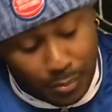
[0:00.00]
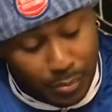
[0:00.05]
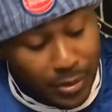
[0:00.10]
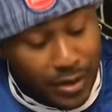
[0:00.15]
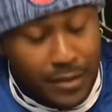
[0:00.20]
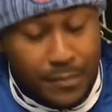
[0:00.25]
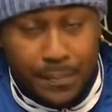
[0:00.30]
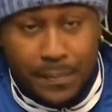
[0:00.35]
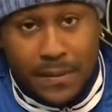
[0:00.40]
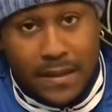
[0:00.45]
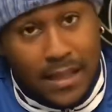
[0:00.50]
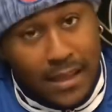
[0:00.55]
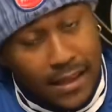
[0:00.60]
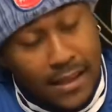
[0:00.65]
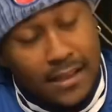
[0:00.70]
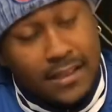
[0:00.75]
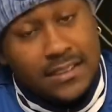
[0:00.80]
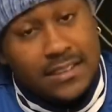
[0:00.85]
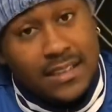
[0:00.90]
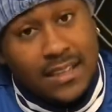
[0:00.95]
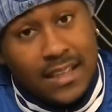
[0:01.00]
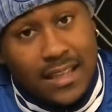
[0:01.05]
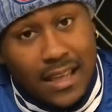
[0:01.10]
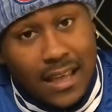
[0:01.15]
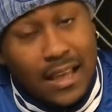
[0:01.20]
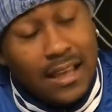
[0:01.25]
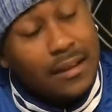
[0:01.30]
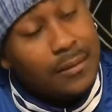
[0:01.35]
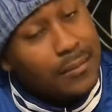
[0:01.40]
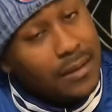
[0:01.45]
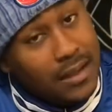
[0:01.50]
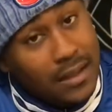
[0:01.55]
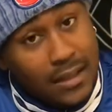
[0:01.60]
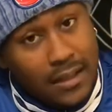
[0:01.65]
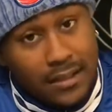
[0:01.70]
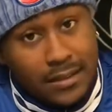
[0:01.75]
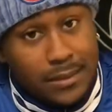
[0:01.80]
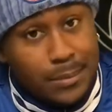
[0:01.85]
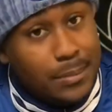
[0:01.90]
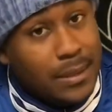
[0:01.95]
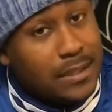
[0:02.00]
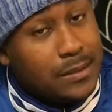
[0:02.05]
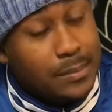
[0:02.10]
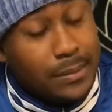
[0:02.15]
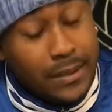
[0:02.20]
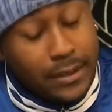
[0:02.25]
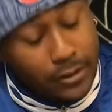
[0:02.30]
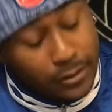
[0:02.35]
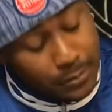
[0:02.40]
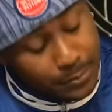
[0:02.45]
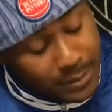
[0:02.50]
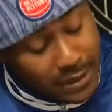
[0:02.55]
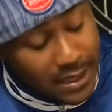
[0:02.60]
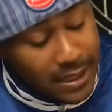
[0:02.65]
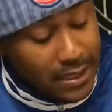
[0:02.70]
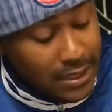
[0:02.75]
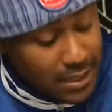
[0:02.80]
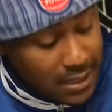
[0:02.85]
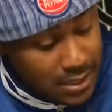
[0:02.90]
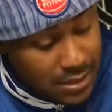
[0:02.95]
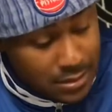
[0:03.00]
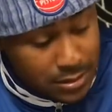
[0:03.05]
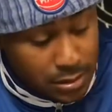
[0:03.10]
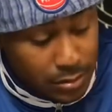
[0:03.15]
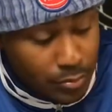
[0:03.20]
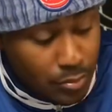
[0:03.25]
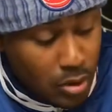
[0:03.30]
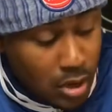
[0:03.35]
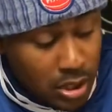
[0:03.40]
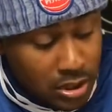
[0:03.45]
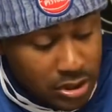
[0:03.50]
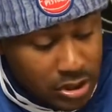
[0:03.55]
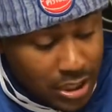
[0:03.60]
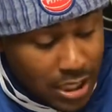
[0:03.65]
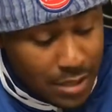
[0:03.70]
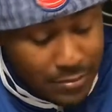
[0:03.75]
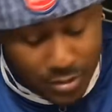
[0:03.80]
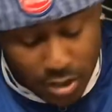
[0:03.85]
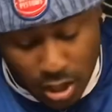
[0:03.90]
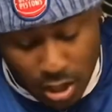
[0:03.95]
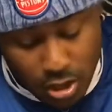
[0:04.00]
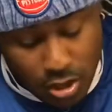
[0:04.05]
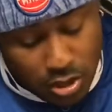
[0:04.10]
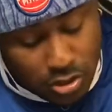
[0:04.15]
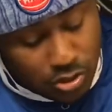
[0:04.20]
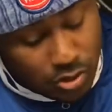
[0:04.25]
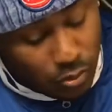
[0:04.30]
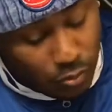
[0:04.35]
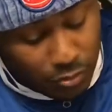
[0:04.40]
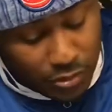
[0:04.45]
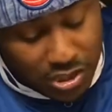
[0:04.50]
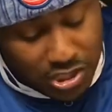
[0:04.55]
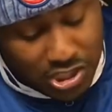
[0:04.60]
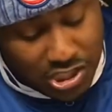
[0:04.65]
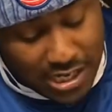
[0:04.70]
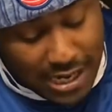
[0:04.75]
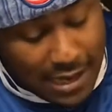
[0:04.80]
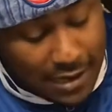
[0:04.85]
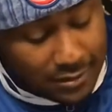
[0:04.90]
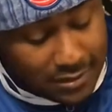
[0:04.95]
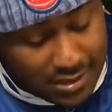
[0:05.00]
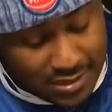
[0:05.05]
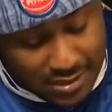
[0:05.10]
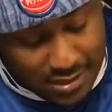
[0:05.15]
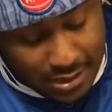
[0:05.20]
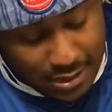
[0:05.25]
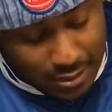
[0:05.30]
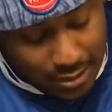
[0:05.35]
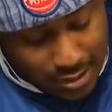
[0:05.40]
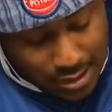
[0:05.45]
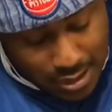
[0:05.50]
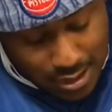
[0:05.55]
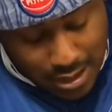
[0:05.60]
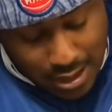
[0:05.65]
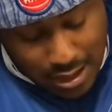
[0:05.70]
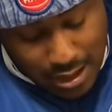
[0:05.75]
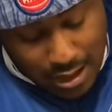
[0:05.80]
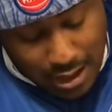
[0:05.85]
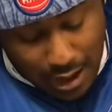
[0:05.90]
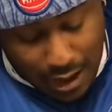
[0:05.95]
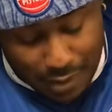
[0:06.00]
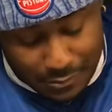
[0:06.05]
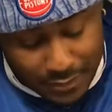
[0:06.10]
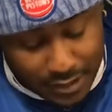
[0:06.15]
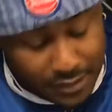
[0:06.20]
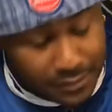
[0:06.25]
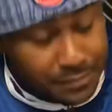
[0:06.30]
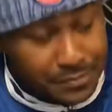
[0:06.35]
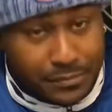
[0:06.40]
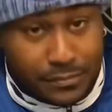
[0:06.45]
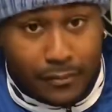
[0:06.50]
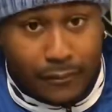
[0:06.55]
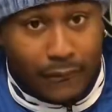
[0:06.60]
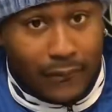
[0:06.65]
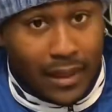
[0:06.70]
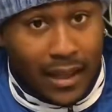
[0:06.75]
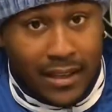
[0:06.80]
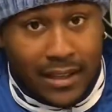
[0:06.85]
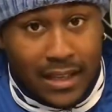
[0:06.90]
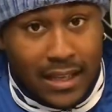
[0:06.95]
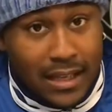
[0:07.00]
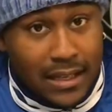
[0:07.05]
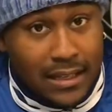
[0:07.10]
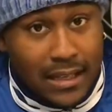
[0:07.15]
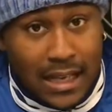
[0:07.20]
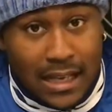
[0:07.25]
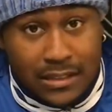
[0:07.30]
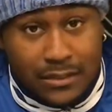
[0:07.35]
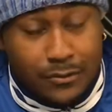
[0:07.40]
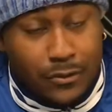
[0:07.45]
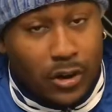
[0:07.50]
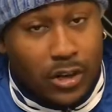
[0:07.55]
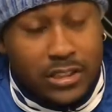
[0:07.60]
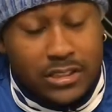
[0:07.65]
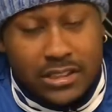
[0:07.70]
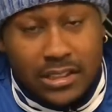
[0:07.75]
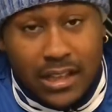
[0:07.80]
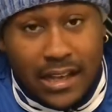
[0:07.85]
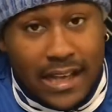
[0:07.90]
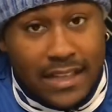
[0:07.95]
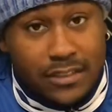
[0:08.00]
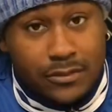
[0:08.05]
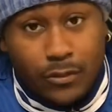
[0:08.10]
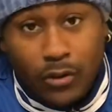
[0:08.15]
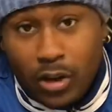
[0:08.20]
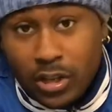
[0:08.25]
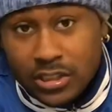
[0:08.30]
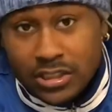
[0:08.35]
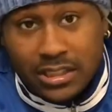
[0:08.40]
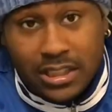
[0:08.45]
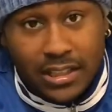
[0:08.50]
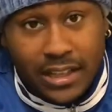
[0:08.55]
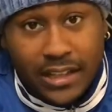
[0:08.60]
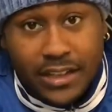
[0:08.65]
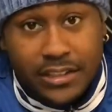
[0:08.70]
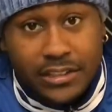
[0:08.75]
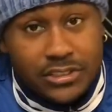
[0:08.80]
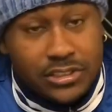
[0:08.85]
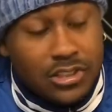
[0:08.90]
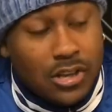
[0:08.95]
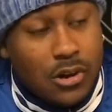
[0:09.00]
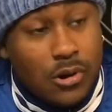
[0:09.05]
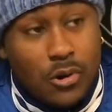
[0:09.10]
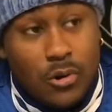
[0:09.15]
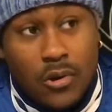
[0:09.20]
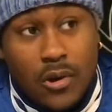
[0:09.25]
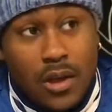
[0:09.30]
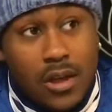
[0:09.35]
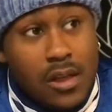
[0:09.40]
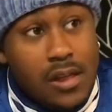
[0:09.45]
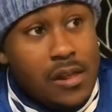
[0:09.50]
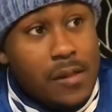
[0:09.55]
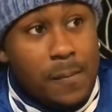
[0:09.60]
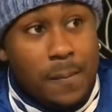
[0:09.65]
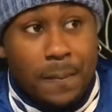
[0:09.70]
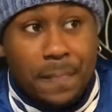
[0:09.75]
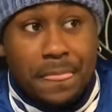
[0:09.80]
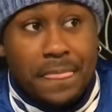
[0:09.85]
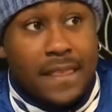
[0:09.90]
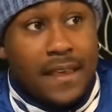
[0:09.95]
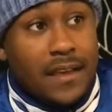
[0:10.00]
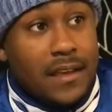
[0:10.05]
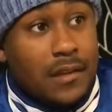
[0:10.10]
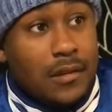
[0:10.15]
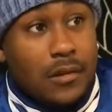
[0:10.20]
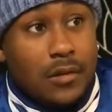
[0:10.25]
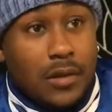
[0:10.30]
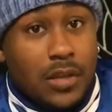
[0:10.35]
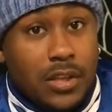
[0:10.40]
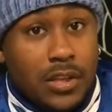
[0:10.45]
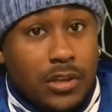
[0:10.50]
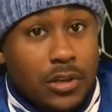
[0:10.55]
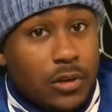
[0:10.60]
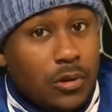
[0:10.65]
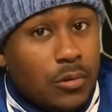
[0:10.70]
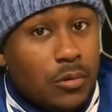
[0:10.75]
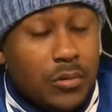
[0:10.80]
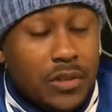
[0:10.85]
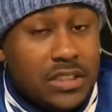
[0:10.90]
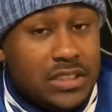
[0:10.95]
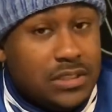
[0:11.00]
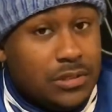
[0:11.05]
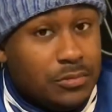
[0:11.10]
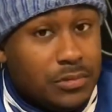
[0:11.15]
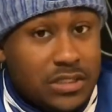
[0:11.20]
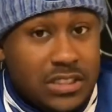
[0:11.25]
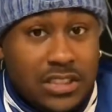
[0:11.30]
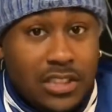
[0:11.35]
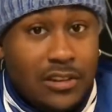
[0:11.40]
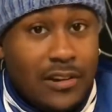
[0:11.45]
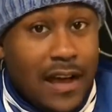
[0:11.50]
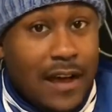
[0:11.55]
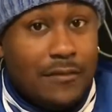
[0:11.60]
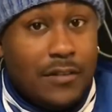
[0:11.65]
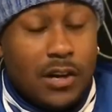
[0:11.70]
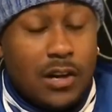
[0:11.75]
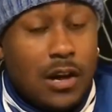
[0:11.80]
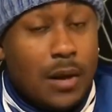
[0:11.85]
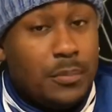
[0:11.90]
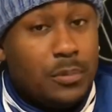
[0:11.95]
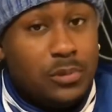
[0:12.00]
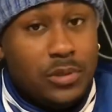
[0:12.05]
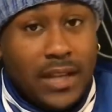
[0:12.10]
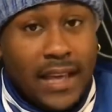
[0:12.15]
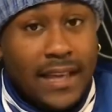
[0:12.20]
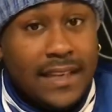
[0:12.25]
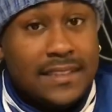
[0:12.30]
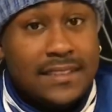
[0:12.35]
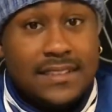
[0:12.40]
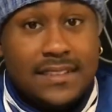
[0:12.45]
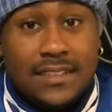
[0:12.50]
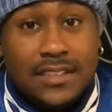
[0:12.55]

But he is the king. He is the best player on the planet. He is LeBron James. So we shall see. I mean, again, as far as the Lakers go, we still have a couple days